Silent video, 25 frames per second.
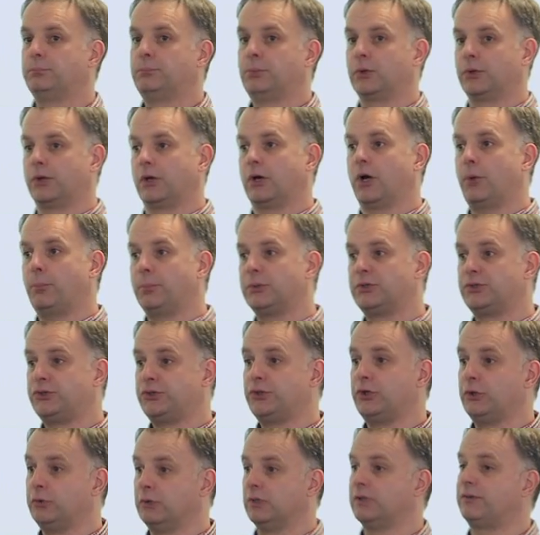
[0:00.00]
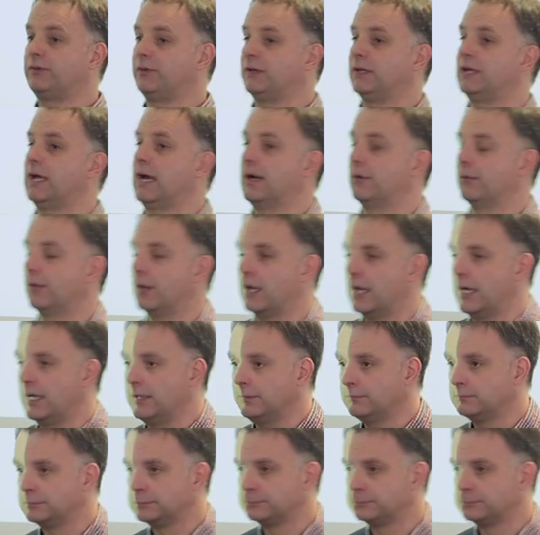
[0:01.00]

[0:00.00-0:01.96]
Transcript: put an opportunity out there,